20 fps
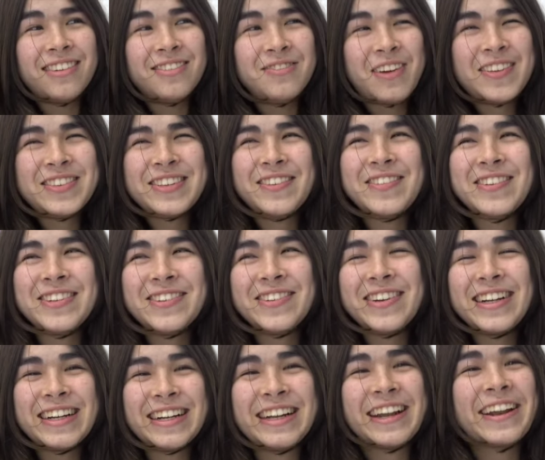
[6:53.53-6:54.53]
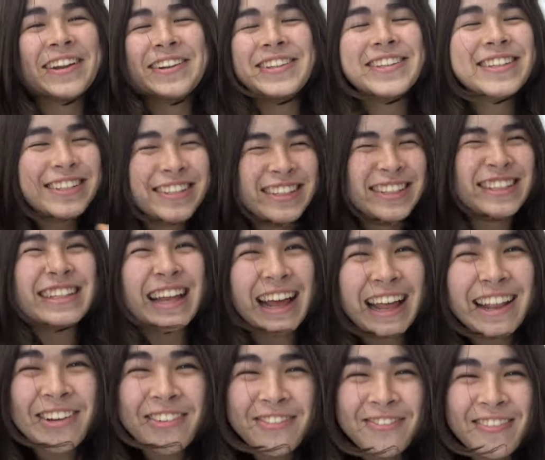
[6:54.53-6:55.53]
Maths heavy degree? I don't know, just
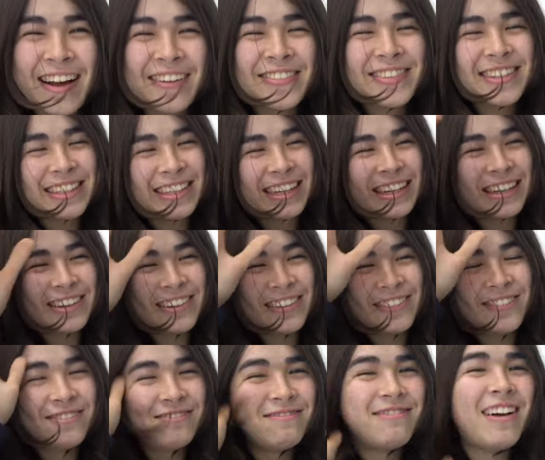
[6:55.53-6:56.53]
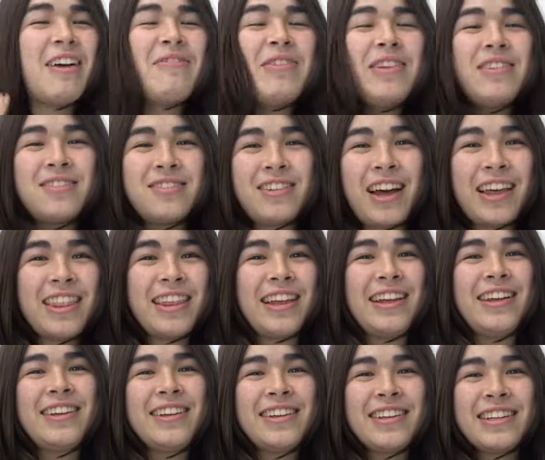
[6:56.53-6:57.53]
a lot of maths. I
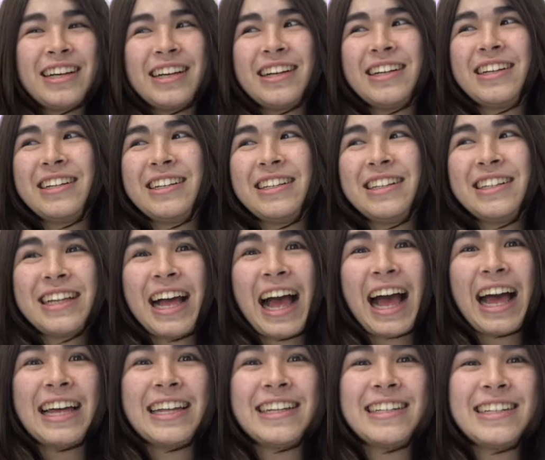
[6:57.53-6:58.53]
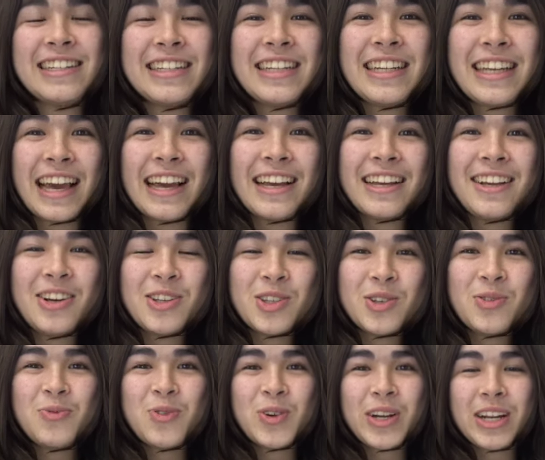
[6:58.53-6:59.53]
think. And yeah, it goes
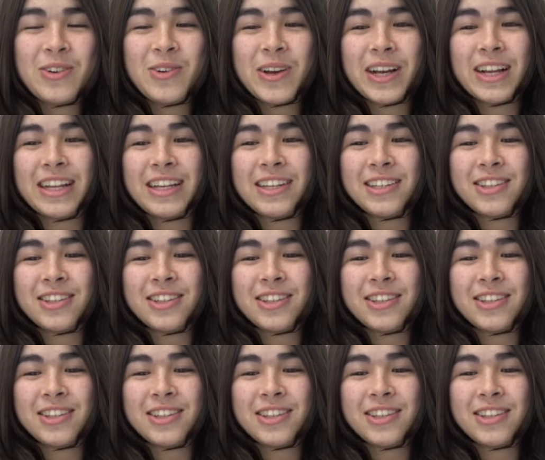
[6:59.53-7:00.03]
pretty quickly.